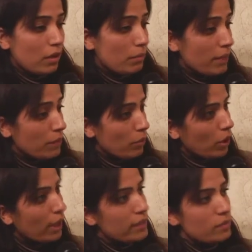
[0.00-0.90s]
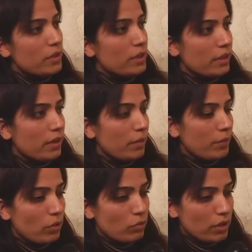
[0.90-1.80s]
and many books has been written
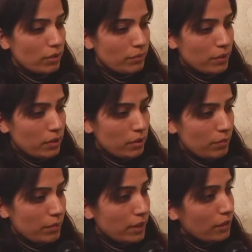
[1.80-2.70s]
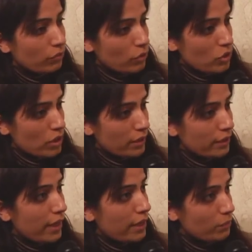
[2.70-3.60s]
about them. But unfortunately,
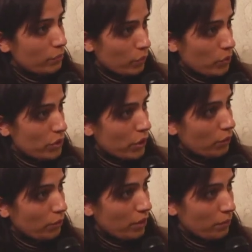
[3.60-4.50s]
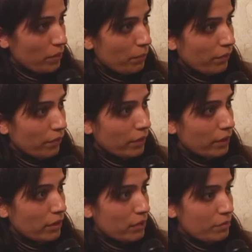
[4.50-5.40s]
they imposed on my people,
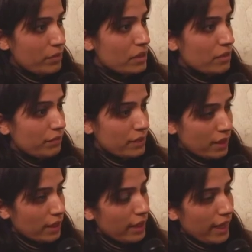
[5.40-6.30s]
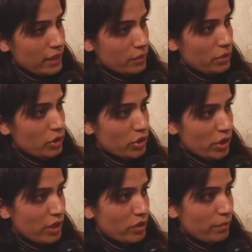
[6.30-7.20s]
means physically has been
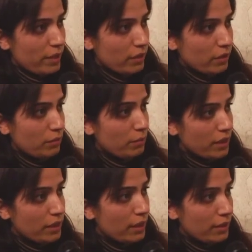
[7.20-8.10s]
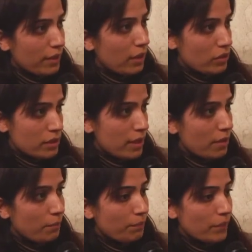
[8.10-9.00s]
changed, but mentally they are
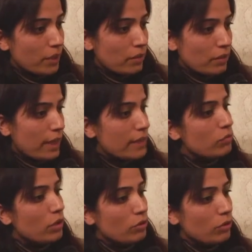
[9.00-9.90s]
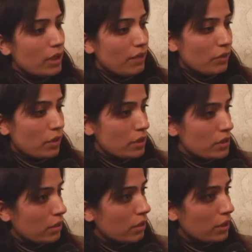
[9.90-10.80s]
same. That's why today
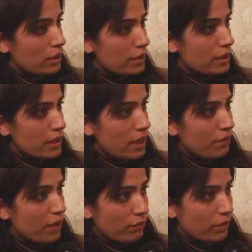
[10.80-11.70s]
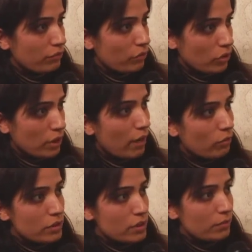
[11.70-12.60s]
Afghanistan is a safe haven for
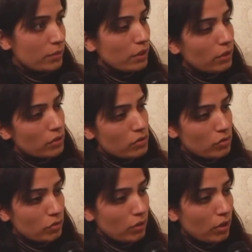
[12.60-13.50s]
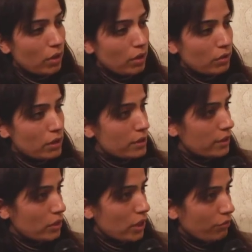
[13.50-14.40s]
terrorism and also the
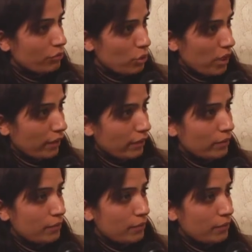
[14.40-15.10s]
center of drug.